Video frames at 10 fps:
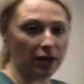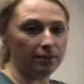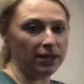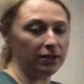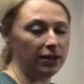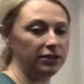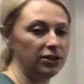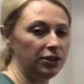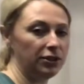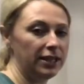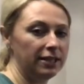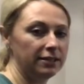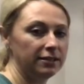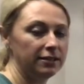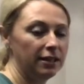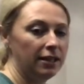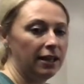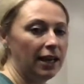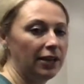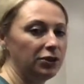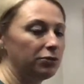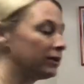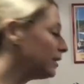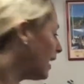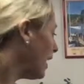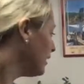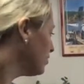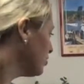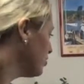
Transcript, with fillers: come down onto your knees and you relax